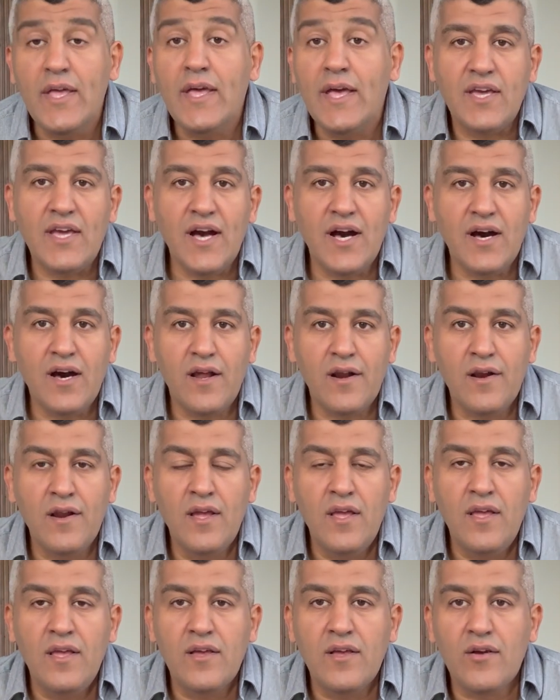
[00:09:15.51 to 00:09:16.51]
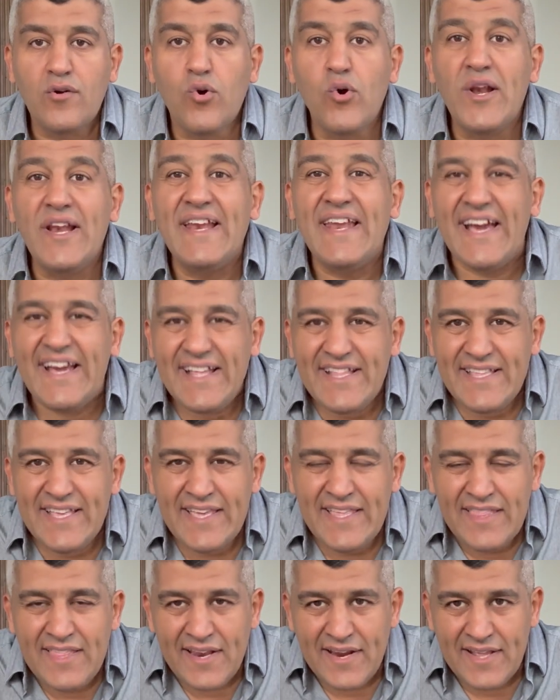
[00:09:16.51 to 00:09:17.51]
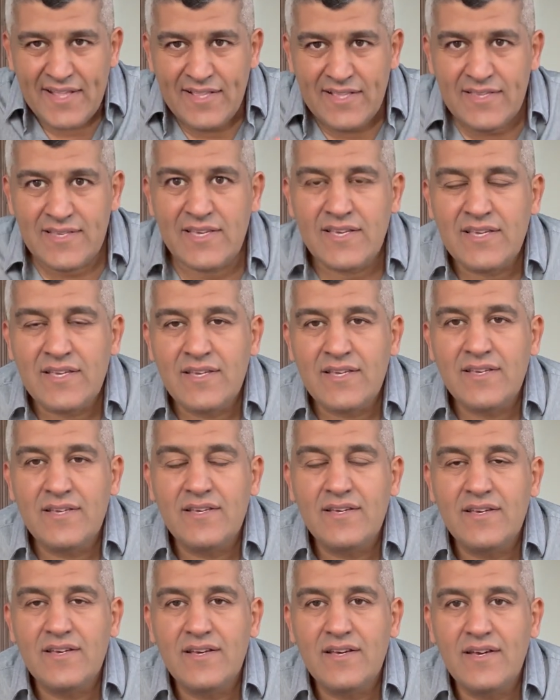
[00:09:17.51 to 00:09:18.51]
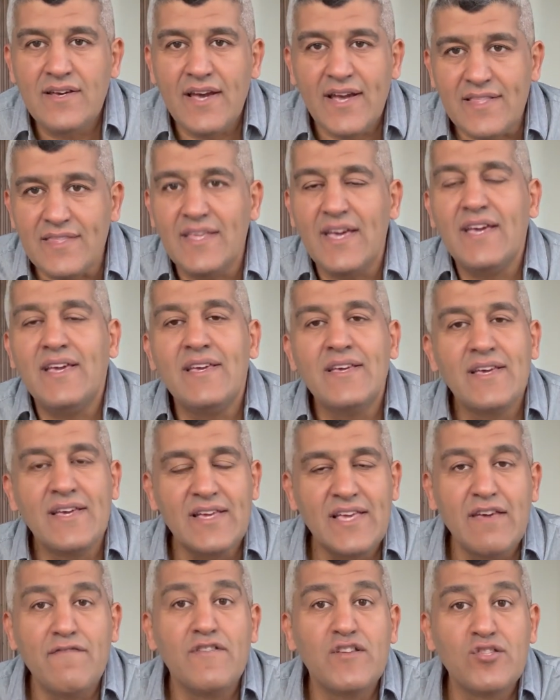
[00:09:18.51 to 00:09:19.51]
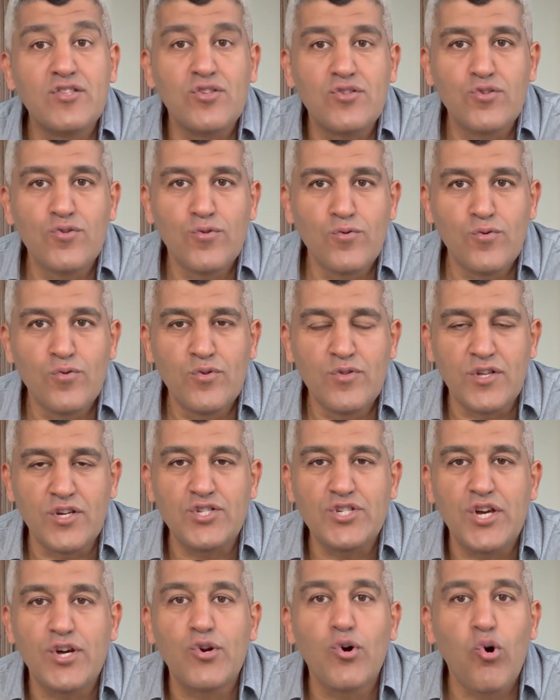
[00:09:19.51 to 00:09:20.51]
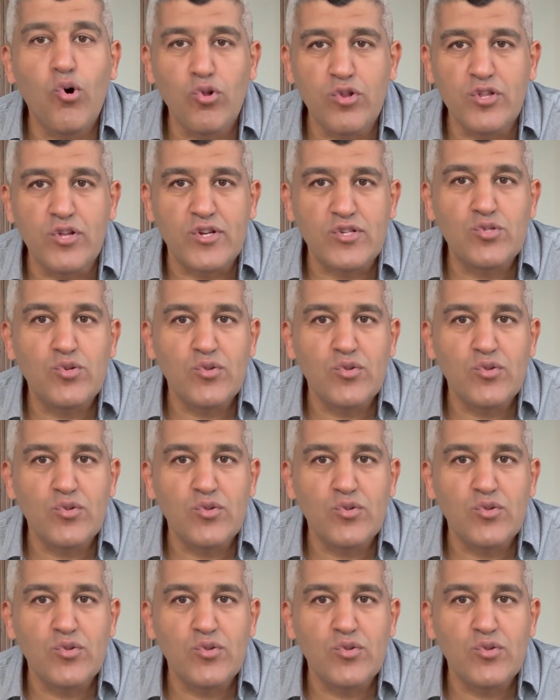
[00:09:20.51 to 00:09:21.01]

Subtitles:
They are collecting the rent and they give it to the shareholders.